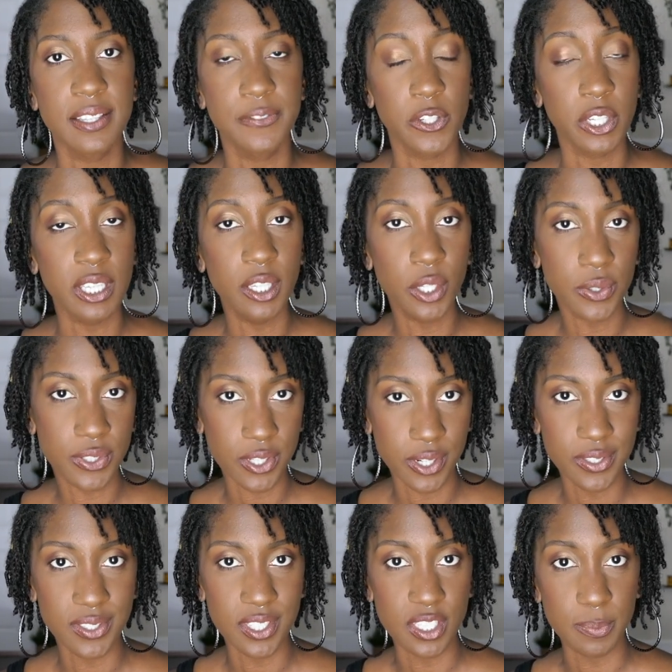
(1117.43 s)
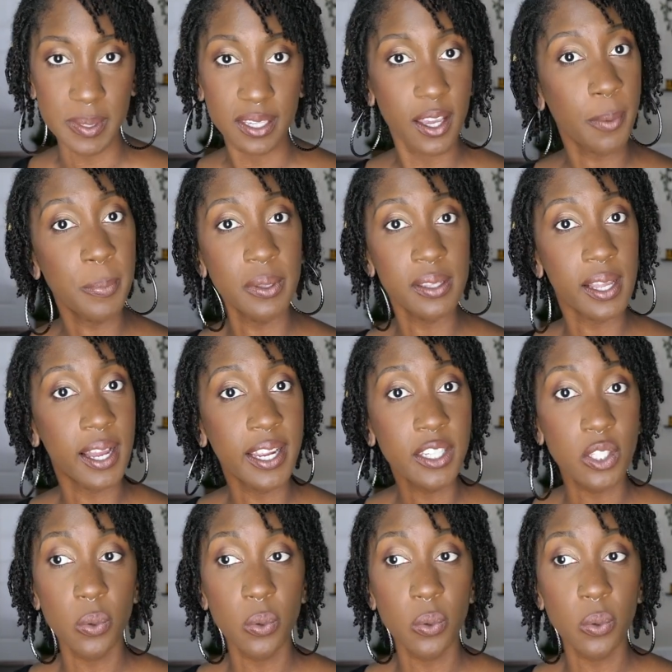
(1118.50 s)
if your ego starts to speak up a lot,